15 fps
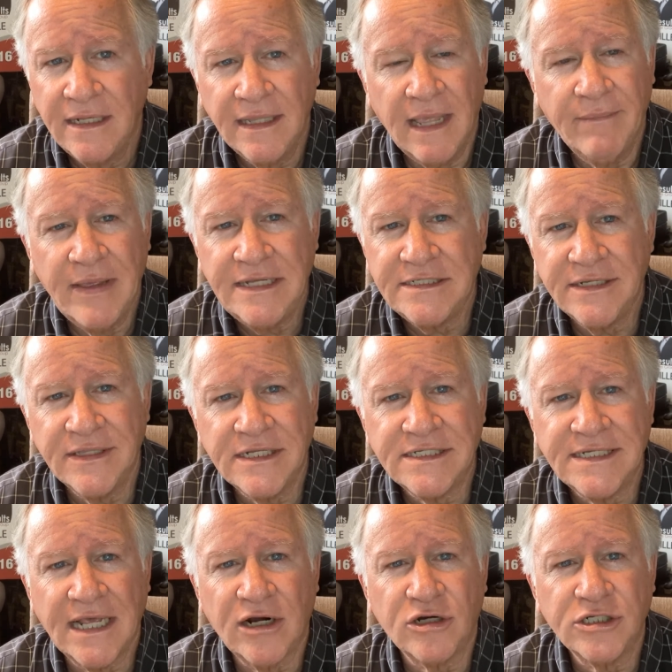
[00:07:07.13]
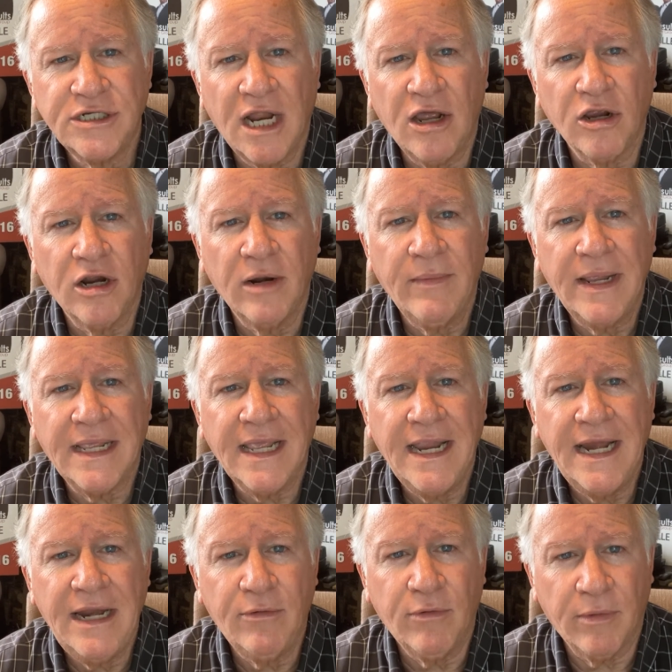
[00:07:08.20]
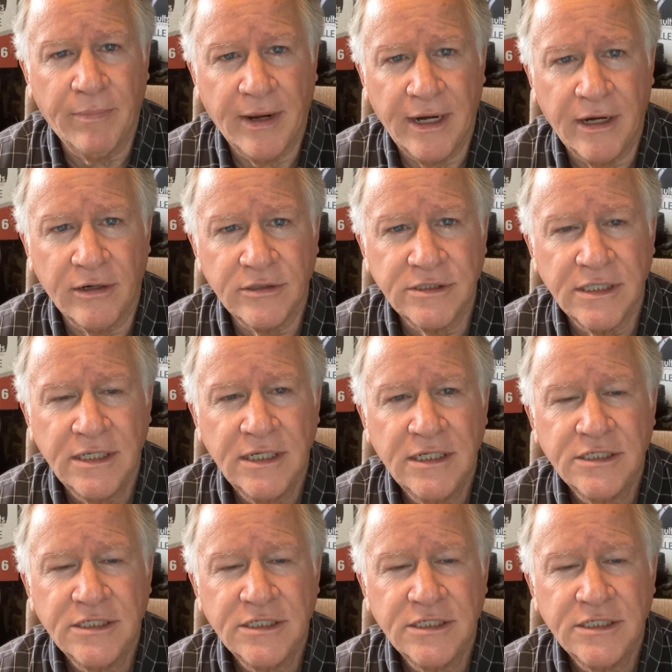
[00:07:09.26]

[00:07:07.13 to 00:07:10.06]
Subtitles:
That means that the seller is not going to make any repairs.